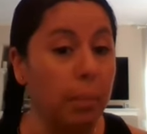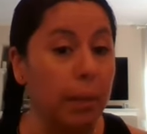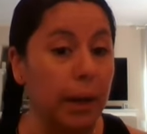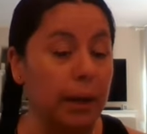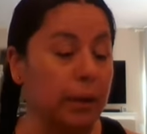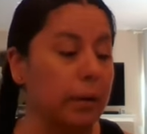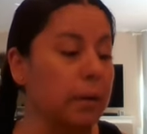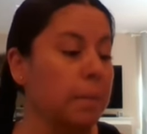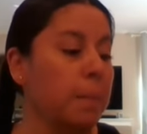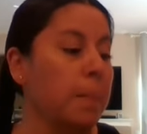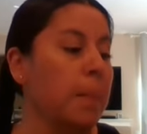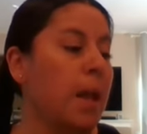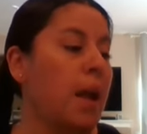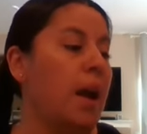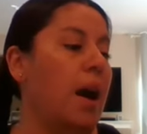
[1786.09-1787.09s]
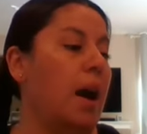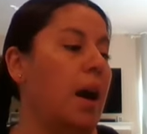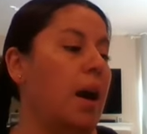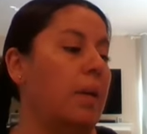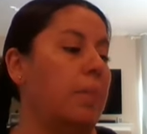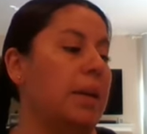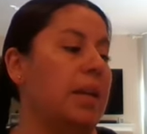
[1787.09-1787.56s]
butter,
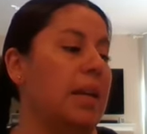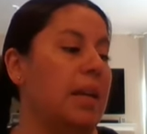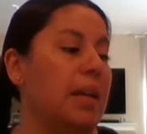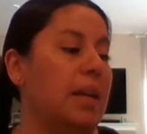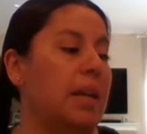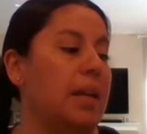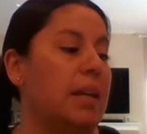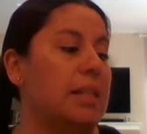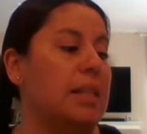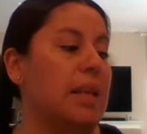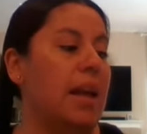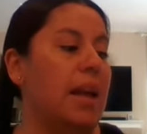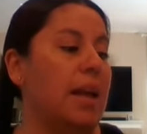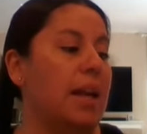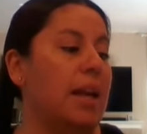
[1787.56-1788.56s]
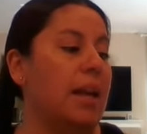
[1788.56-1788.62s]
and it is a